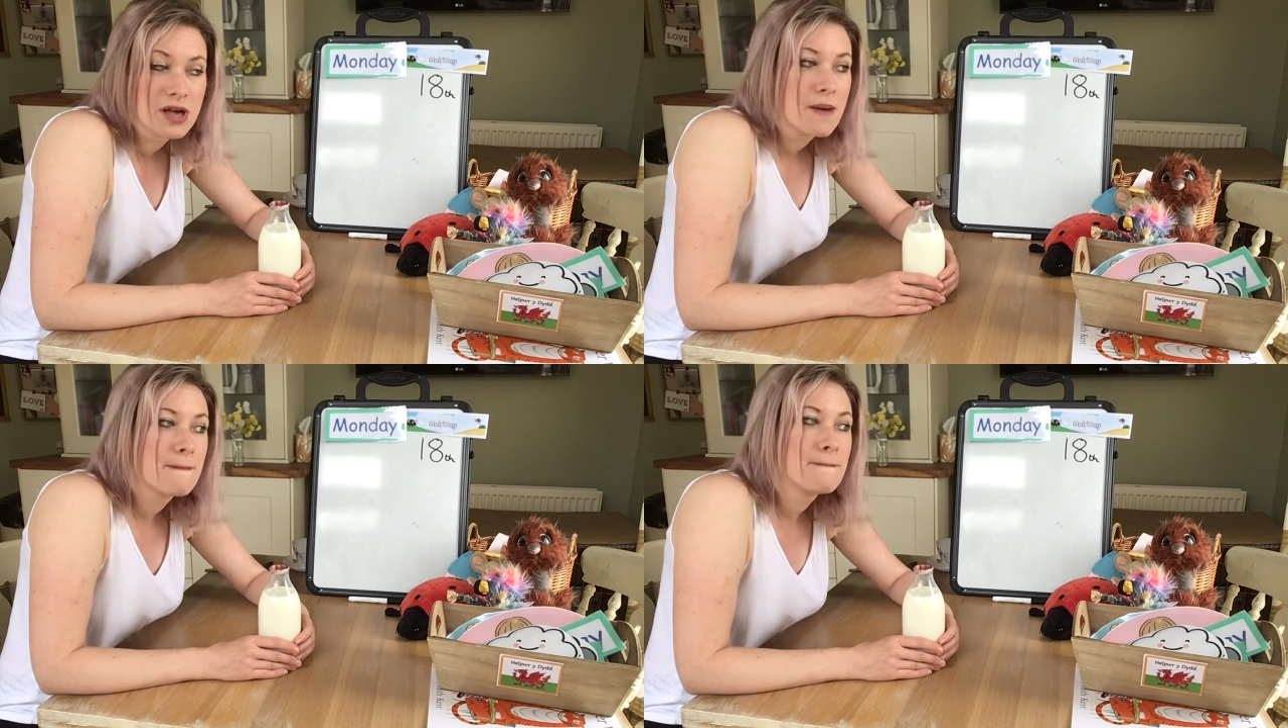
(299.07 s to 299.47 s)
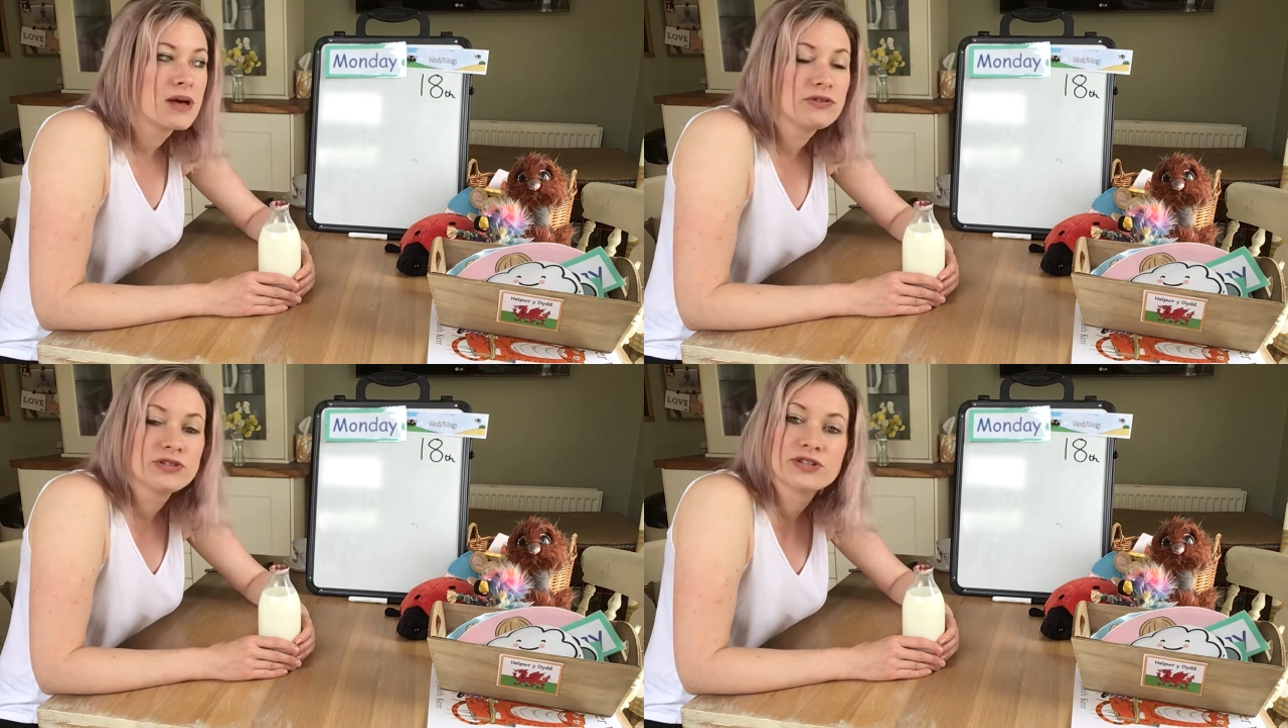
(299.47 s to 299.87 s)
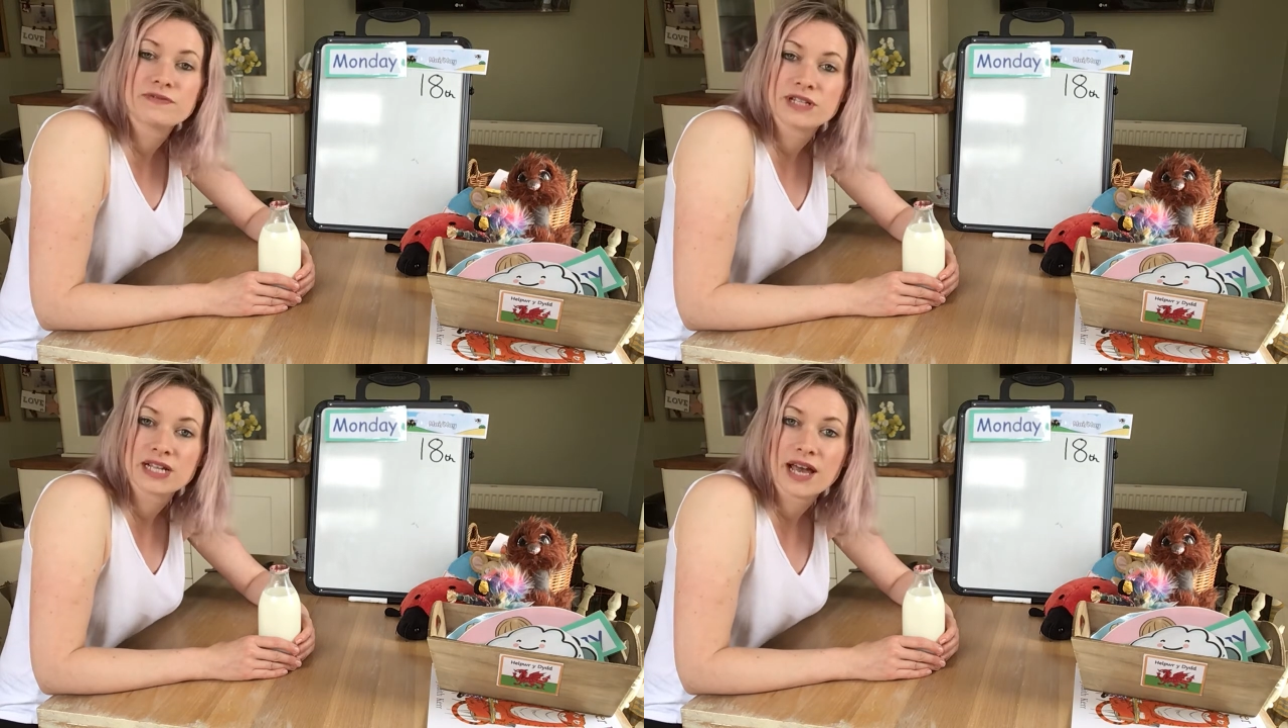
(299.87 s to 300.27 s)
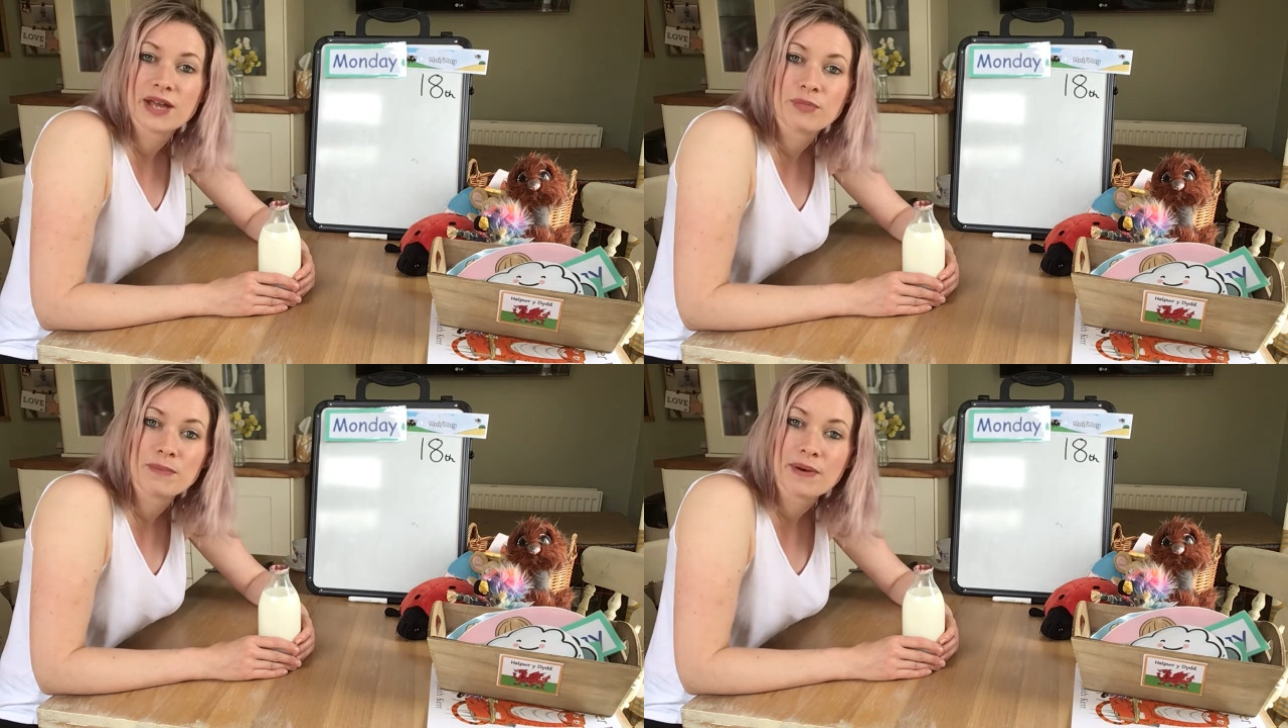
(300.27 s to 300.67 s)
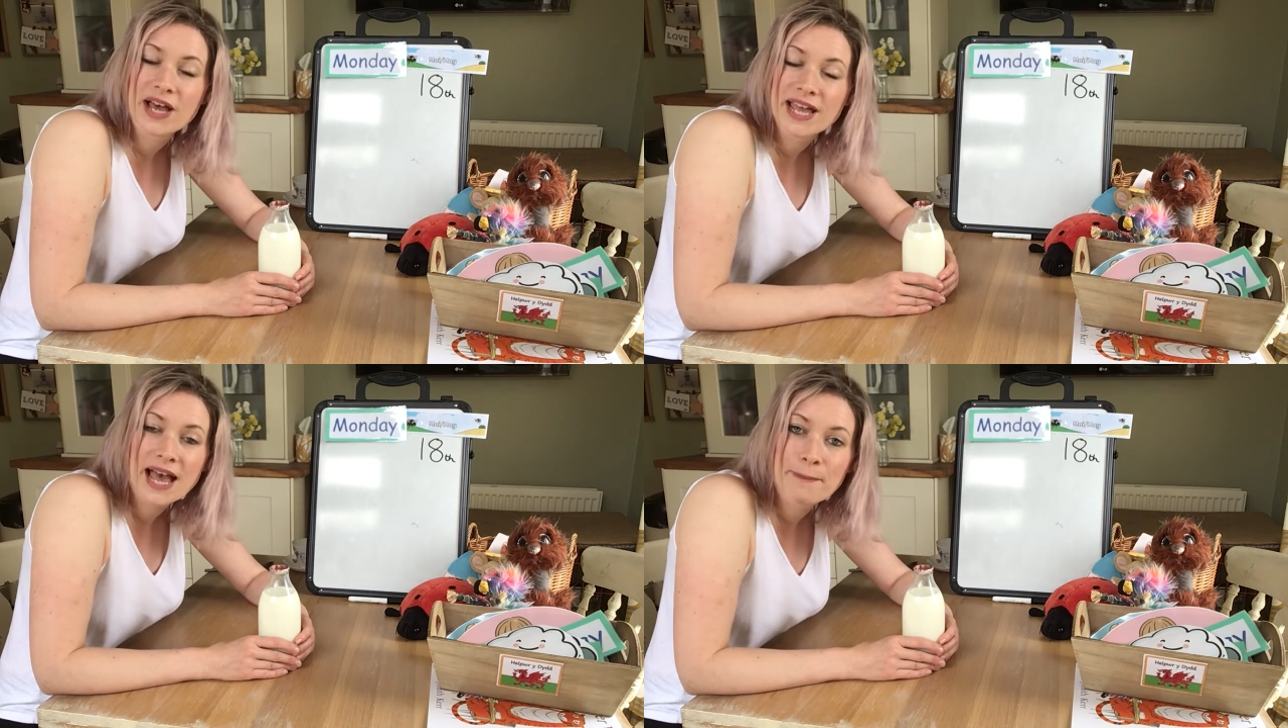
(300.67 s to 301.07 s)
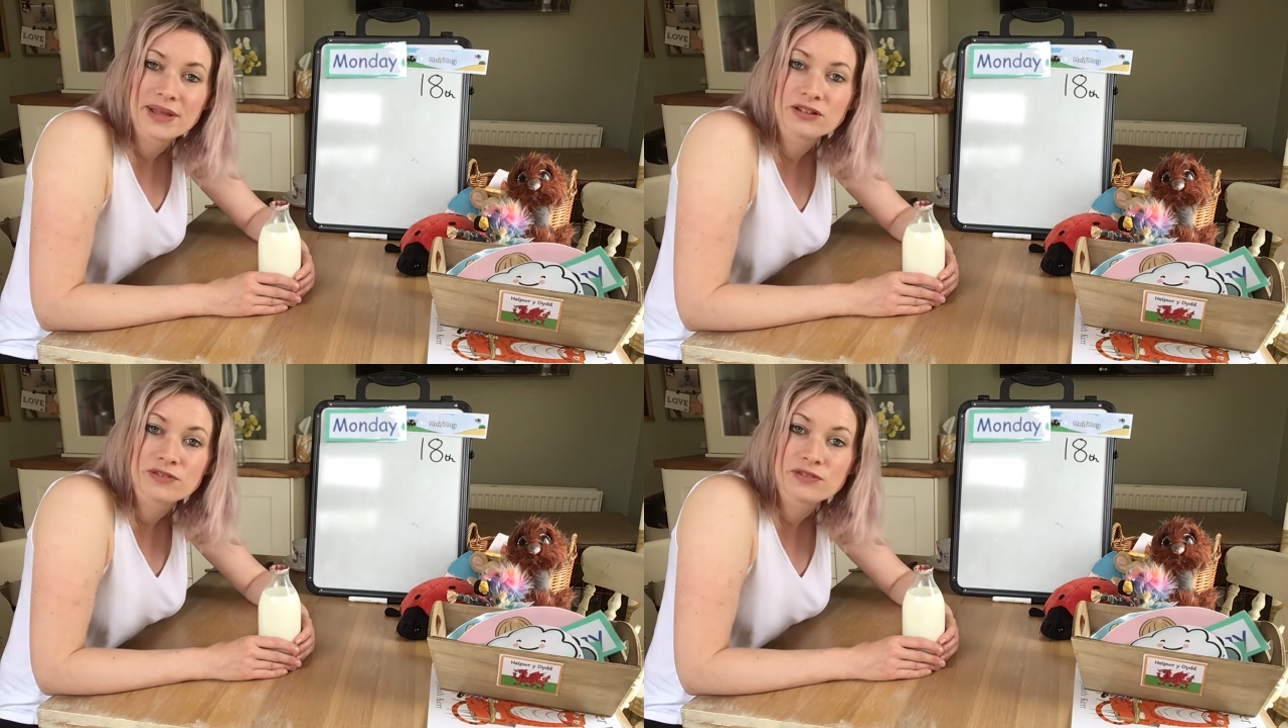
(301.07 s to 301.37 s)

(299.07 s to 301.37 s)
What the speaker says: Most of the time we buy our milk